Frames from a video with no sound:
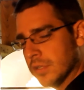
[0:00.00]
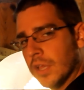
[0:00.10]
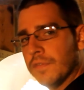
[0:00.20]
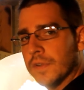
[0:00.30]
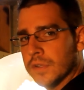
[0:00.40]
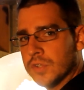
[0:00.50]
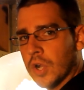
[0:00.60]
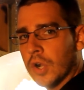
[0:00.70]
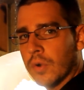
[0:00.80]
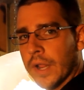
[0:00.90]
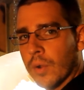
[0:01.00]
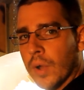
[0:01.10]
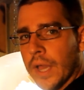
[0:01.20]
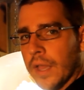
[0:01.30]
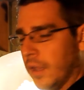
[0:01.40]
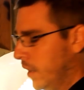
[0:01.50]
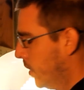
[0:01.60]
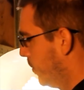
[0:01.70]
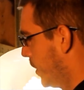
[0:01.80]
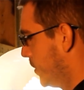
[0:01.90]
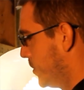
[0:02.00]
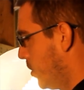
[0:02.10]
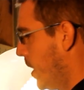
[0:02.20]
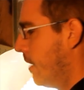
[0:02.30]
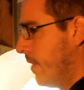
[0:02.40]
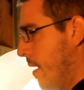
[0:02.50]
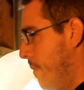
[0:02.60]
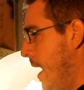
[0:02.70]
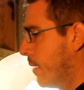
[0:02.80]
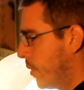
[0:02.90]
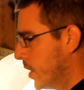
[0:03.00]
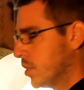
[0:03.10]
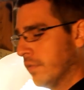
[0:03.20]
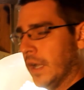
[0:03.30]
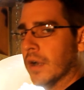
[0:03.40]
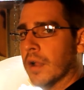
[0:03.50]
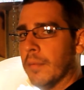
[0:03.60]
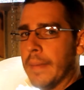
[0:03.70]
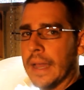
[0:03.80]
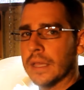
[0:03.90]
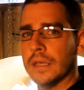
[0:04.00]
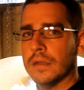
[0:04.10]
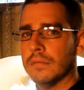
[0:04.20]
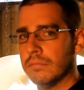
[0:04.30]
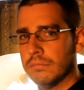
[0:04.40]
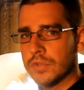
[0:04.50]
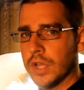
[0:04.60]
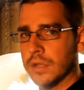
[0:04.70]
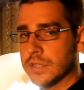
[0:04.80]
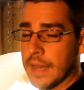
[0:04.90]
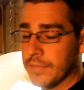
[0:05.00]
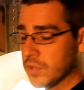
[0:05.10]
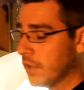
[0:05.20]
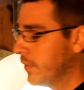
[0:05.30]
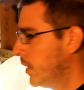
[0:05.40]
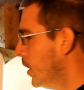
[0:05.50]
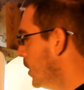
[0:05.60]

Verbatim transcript: siphon to start right away because you don't have that back pressure of air coming back in trying to stop the siphon.